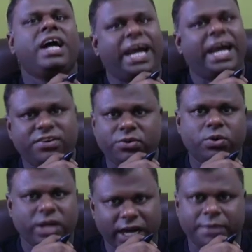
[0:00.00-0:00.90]

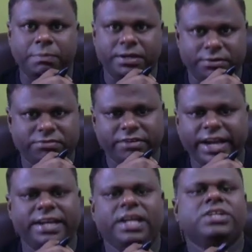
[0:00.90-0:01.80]
hydrocarbon,
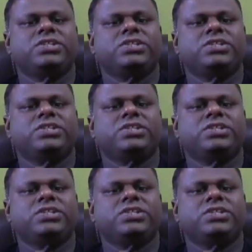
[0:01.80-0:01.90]
right?